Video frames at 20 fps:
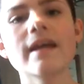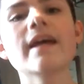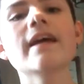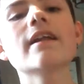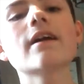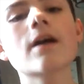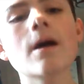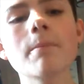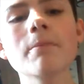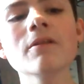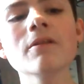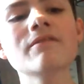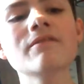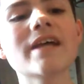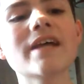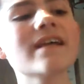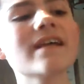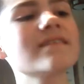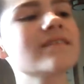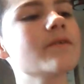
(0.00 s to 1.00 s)
In a couple of
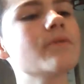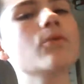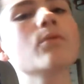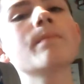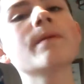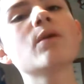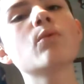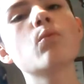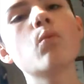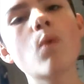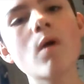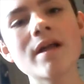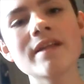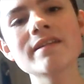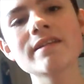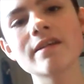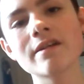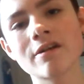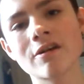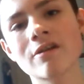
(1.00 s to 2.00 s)
days, it will be
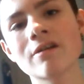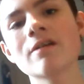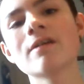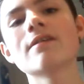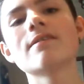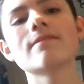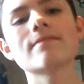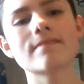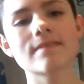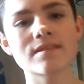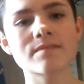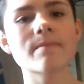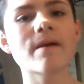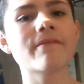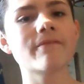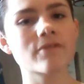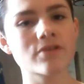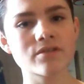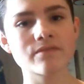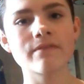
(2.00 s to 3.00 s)
one year since my
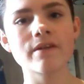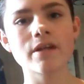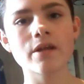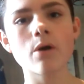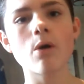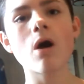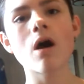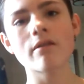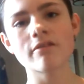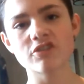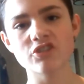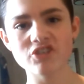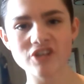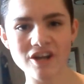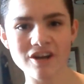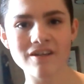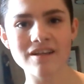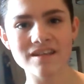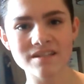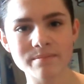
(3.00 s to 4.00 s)
first video on this
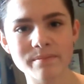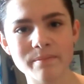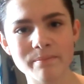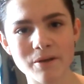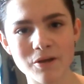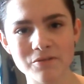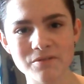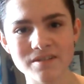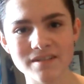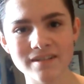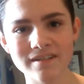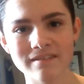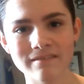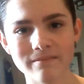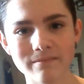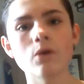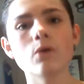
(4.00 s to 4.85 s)
channel has been posted.